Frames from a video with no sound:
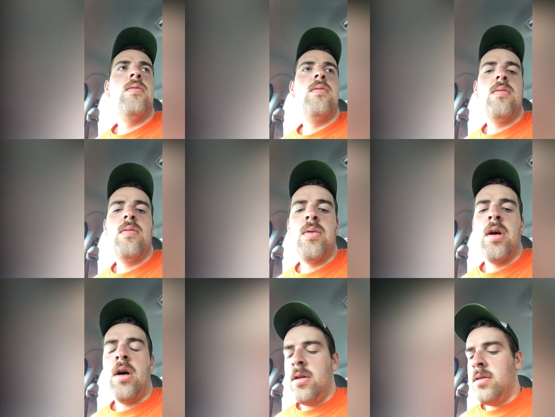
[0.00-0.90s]
We
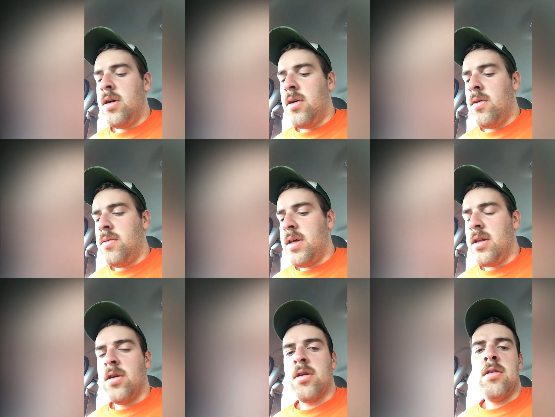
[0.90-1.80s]
all know that
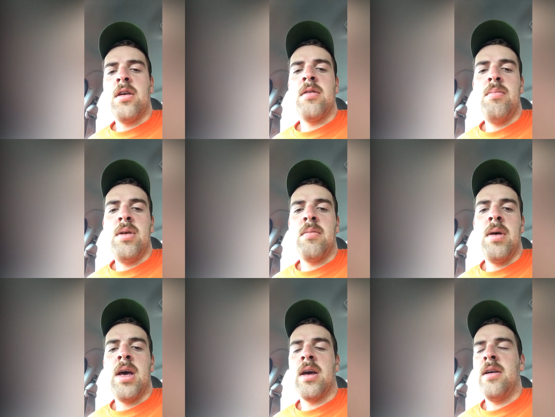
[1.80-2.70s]
looking like a Big
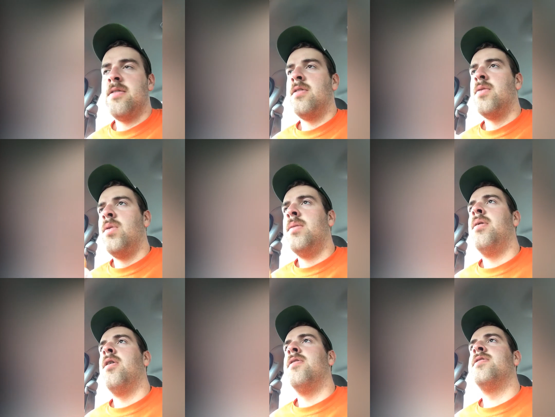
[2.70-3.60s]
Mac is only one
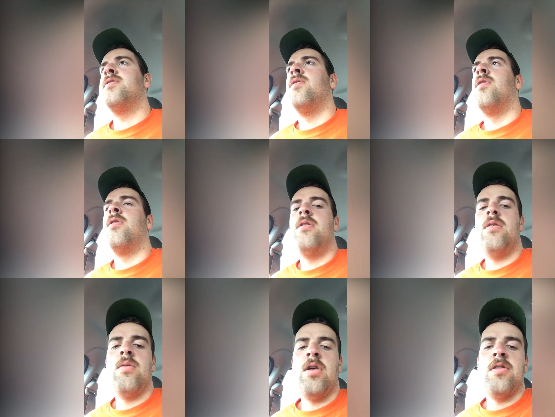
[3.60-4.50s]
part of the score.
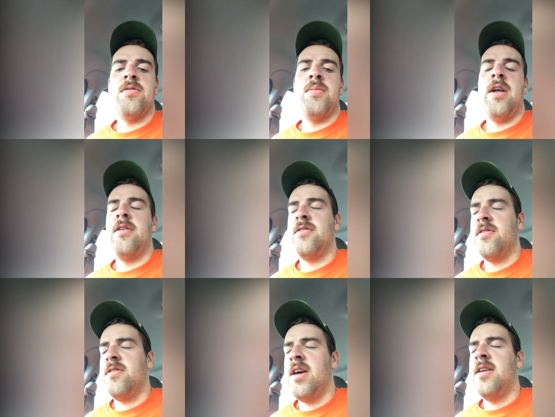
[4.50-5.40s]
What also matters is
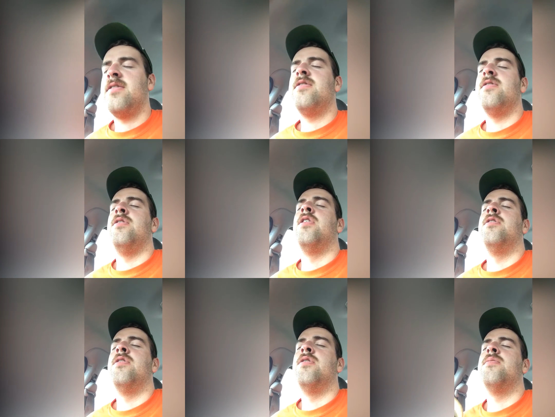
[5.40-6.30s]
taste. So y'all
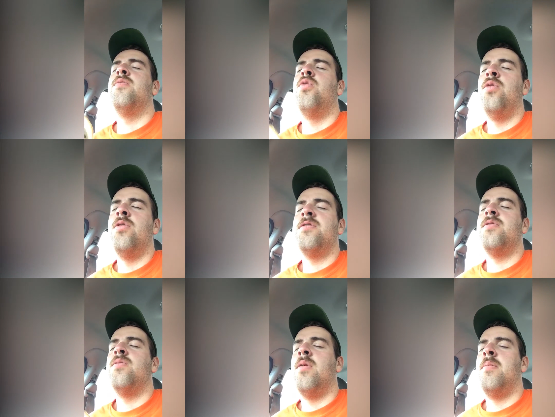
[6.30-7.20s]
know the rules.
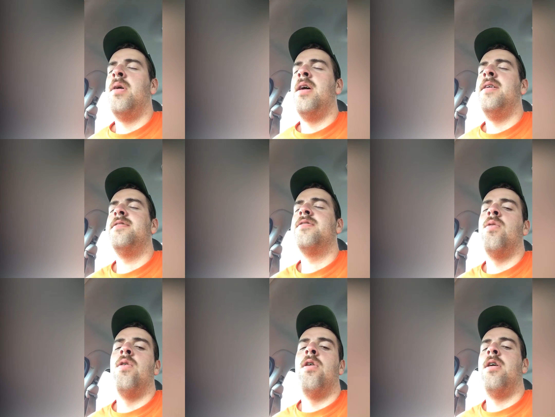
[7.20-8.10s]
One bite,
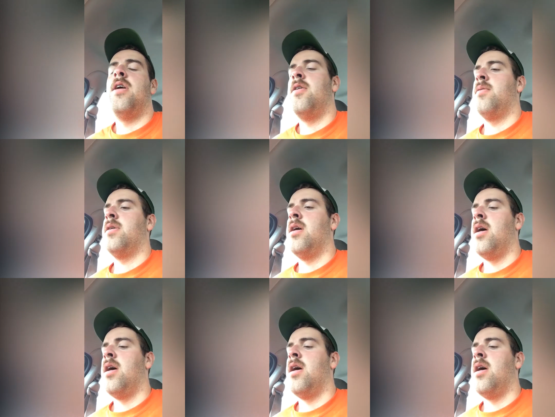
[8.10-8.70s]
score. Here we go.